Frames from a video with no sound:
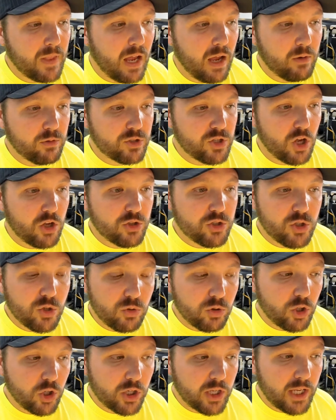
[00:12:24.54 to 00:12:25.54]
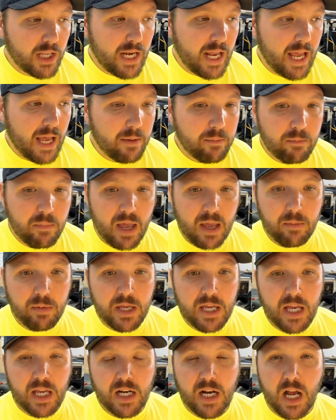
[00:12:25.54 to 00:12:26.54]
I was also looking at
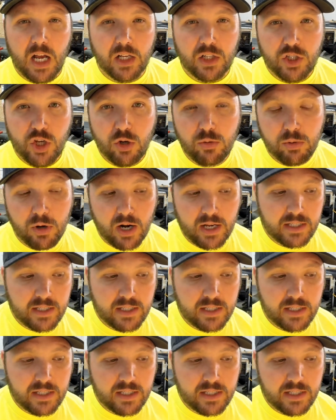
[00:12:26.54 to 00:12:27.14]
maybe in October.